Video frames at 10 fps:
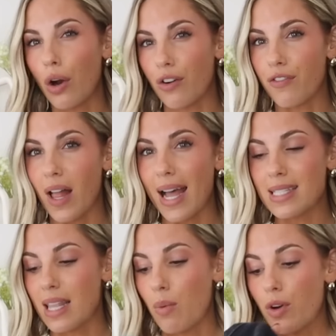or
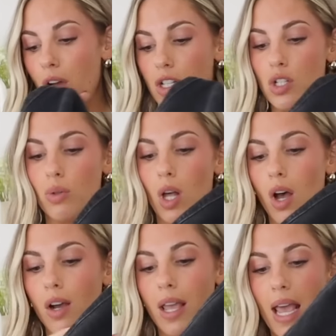flats. They were not too
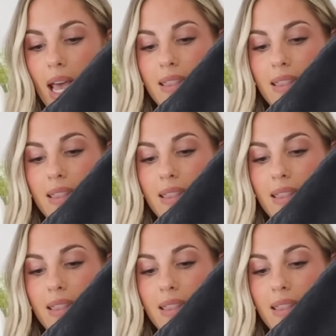long.